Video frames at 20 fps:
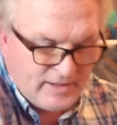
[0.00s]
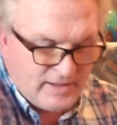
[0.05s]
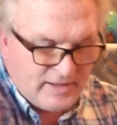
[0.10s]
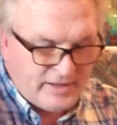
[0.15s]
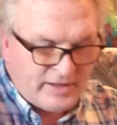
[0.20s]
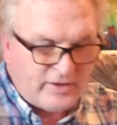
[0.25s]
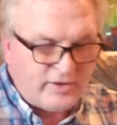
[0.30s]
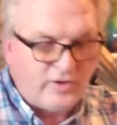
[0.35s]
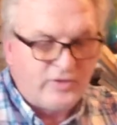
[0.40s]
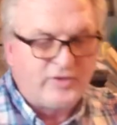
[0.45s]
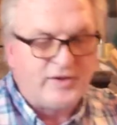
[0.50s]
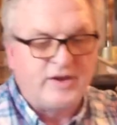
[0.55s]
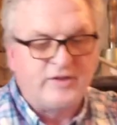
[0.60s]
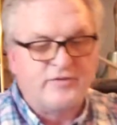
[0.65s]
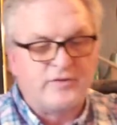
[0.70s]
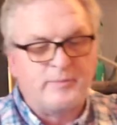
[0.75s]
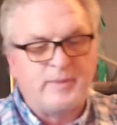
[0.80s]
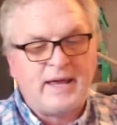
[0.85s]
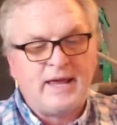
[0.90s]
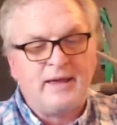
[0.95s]
Another thing
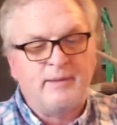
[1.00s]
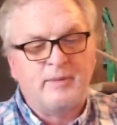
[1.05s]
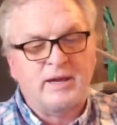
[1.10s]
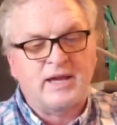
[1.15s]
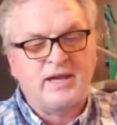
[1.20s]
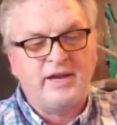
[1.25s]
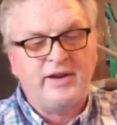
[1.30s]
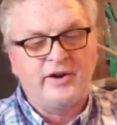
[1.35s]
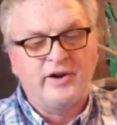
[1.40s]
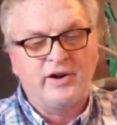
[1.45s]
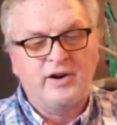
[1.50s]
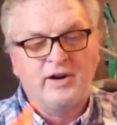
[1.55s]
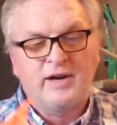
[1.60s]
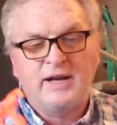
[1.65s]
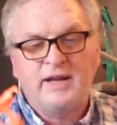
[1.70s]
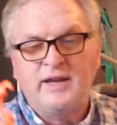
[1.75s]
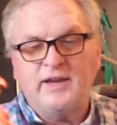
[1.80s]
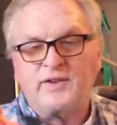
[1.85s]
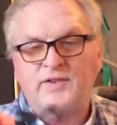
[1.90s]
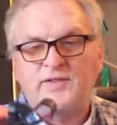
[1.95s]
from Hammock Gear
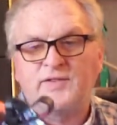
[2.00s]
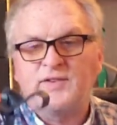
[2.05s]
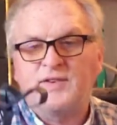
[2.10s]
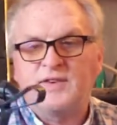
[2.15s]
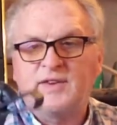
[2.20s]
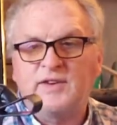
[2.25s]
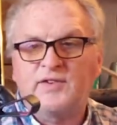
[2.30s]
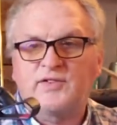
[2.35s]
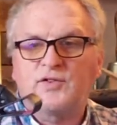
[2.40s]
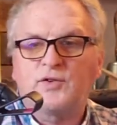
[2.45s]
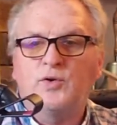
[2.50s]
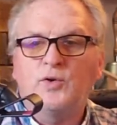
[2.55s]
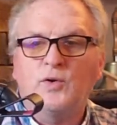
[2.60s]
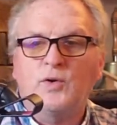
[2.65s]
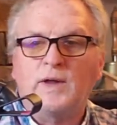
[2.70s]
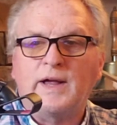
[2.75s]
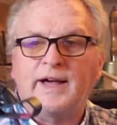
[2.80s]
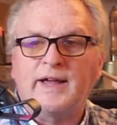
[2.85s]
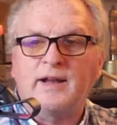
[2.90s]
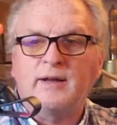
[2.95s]
is this
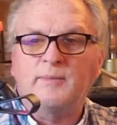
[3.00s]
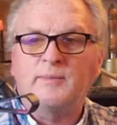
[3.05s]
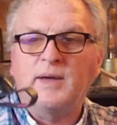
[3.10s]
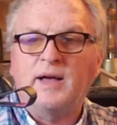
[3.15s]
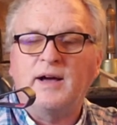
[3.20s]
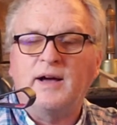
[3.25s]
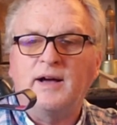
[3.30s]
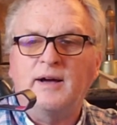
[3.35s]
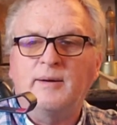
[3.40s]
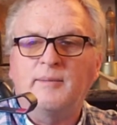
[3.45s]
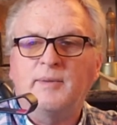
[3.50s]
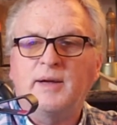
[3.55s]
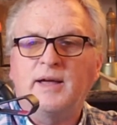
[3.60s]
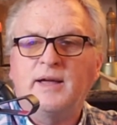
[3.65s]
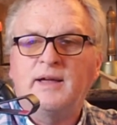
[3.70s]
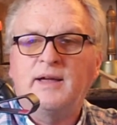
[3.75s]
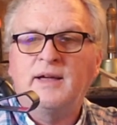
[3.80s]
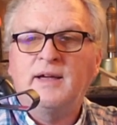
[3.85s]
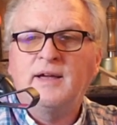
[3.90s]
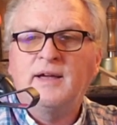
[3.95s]
cool item,
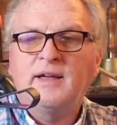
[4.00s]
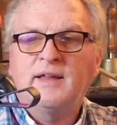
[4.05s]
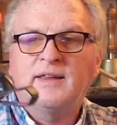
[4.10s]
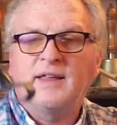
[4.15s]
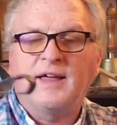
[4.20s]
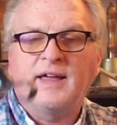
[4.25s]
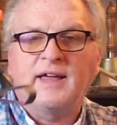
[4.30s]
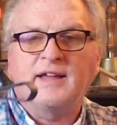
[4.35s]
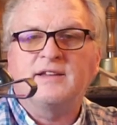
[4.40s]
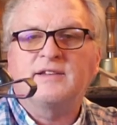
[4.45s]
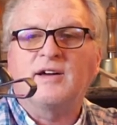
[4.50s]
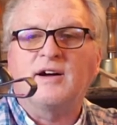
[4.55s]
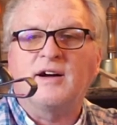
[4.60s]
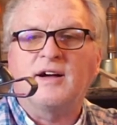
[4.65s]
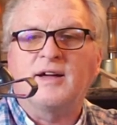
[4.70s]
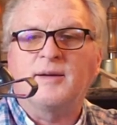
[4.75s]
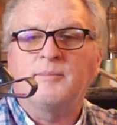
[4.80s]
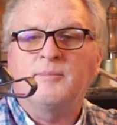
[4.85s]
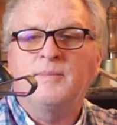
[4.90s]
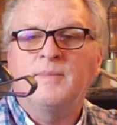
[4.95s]
hang
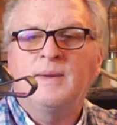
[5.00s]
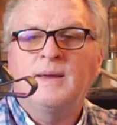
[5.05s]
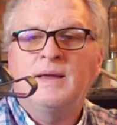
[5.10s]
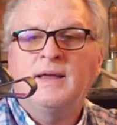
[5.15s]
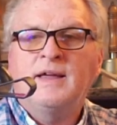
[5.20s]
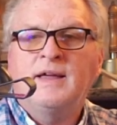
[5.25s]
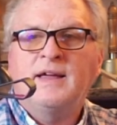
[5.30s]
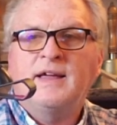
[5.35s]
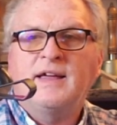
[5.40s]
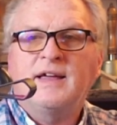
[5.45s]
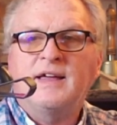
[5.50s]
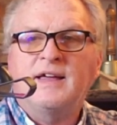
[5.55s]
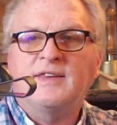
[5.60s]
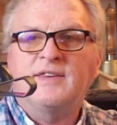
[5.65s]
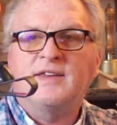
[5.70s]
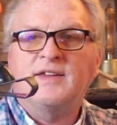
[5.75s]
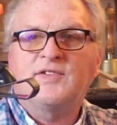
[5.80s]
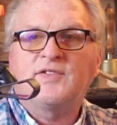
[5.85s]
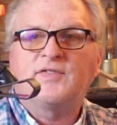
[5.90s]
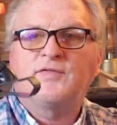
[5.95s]
time, and
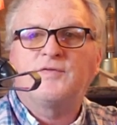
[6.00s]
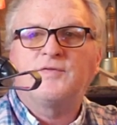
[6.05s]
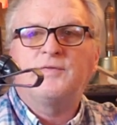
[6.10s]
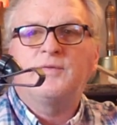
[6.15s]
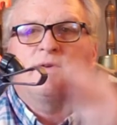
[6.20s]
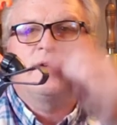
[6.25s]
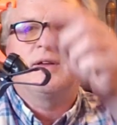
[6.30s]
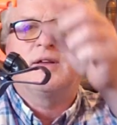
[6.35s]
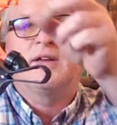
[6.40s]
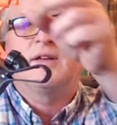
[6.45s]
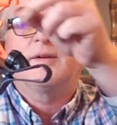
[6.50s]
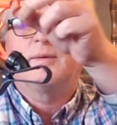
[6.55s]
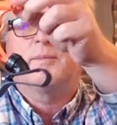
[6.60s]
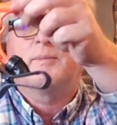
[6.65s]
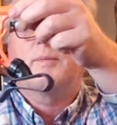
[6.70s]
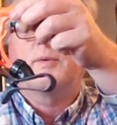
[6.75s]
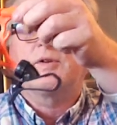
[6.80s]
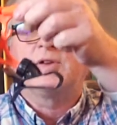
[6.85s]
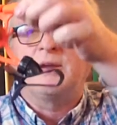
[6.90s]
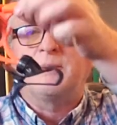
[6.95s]
this
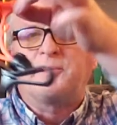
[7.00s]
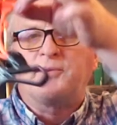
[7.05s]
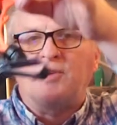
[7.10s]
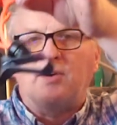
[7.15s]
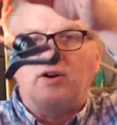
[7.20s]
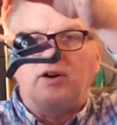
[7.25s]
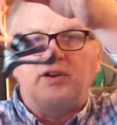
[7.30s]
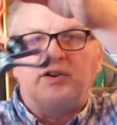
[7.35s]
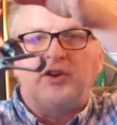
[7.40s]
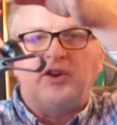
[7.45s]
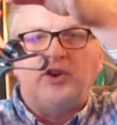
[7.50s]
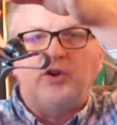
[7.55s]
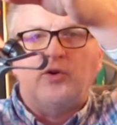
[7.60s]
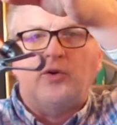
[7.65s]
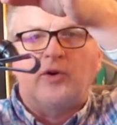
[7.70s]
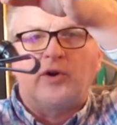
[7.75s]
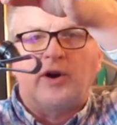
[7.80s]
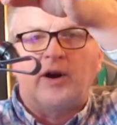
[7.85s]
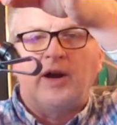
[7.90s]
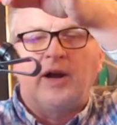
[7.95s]
clips onto
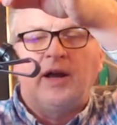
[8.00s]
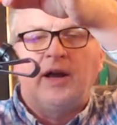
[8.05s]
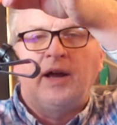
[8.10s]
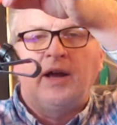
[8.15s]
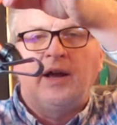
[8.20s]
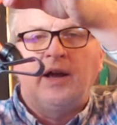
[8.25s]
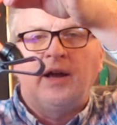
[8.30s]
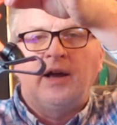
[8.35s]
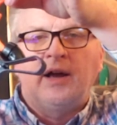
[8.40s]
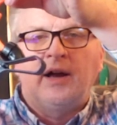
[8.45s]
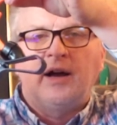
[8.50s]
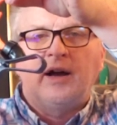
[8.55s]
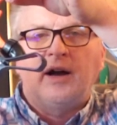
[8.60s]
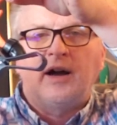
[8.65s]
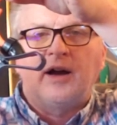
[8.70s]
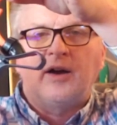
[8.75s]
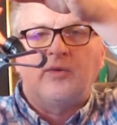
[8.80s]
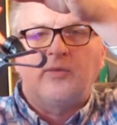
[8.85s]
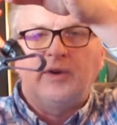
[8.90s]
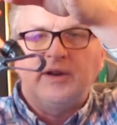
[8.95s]
your
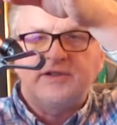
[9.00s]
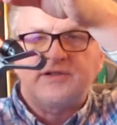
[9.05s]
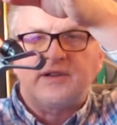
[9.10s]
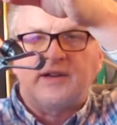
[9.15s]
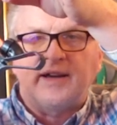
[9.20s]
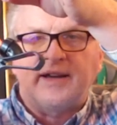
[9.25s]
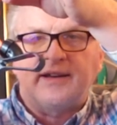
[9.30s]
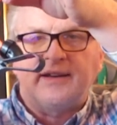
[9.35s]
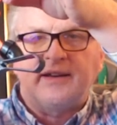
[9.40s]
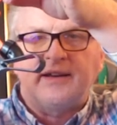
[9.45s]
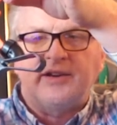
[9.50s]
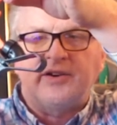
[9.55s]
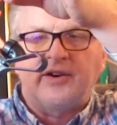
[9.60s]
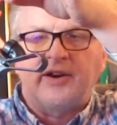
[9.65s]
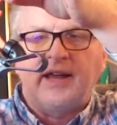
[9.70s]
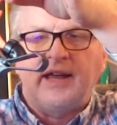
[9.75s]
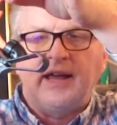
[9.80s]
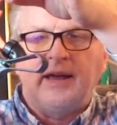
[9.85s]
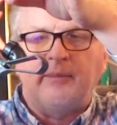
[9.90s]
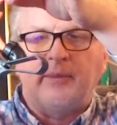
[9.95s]
ridge line in your
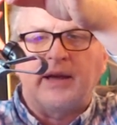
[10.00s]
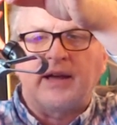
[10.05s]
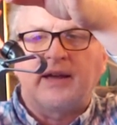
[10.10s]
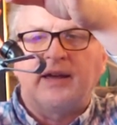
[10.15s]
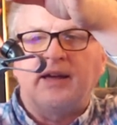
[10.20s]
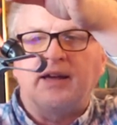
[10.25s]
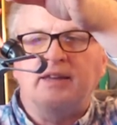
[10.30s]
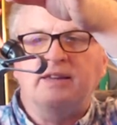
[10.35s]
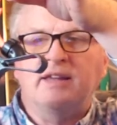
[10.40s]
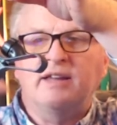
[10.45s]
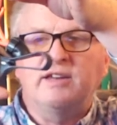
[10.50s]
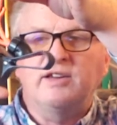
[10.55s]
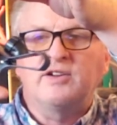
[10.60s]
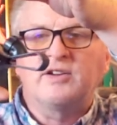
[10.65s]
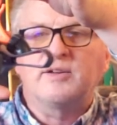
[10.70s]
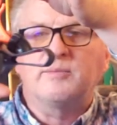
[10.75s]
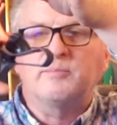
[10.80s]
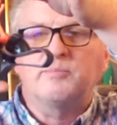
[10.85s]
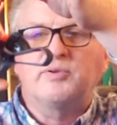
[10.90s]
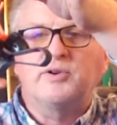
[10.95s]
hammock, and then you
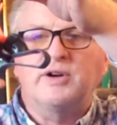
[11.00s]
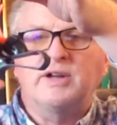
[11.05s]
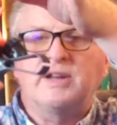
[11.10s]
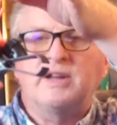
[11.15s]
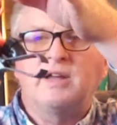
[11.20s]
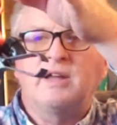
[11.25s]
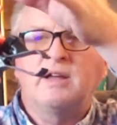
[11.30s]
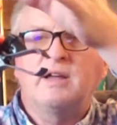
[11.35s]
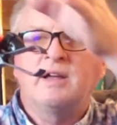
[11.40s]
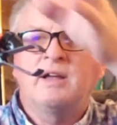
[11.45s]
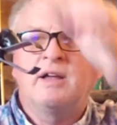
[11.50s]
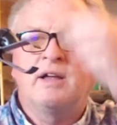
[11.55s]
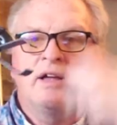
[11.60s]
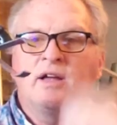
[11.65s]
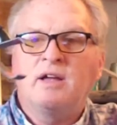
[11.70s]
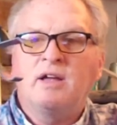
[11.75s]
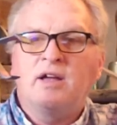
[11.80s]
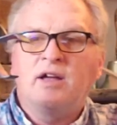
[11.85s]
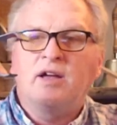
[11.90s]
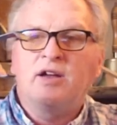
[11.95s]
can put
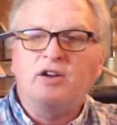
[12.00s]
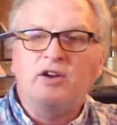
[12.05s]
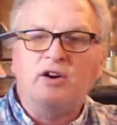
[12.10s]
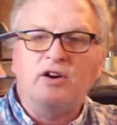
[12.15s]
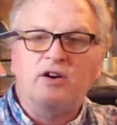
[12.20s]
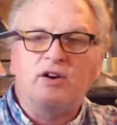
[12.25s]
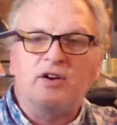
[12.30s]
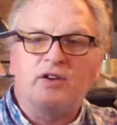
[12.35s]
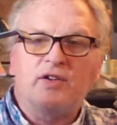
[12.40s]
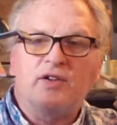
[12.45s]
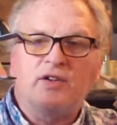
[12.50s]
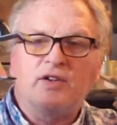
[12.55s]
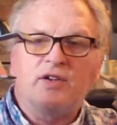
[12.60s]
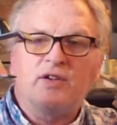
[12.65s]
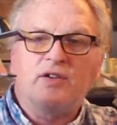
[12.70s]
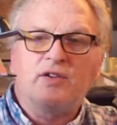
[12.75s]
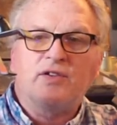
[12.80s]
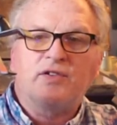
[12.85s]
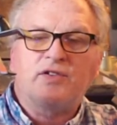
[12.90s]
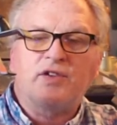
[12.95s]
your
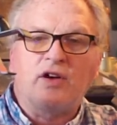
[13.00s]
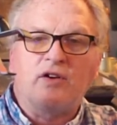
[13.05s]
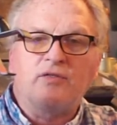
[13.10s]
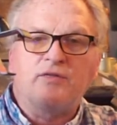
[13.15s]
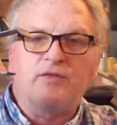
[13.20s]
cell